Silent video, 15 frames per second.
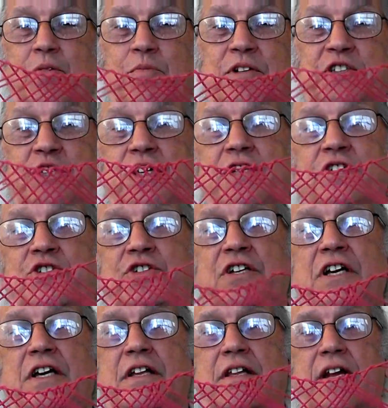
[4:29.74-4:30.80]
but you can
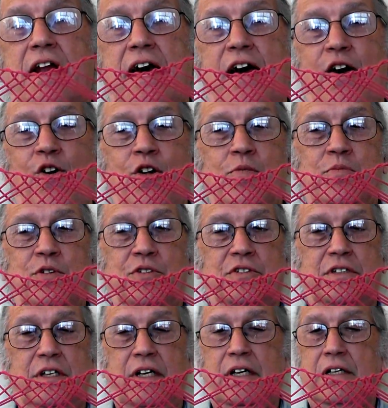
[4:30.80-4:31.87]
see that I
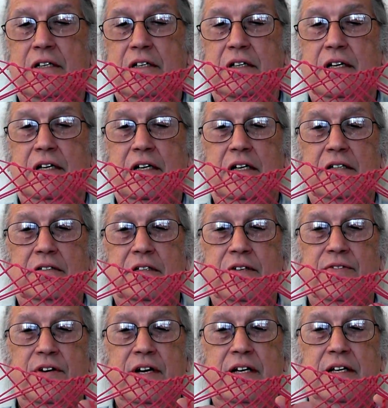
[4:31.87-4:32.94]
almost did it. And let's see
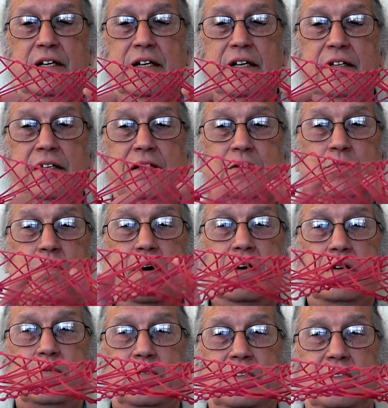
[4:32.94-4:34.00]
if I can get these
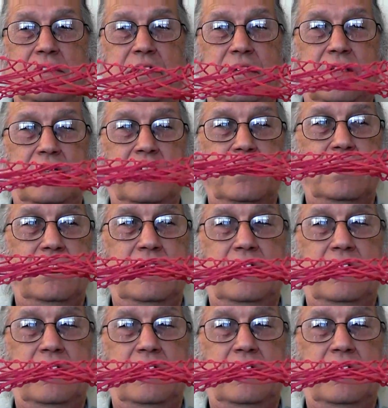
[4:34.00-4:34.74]
bottom ones here.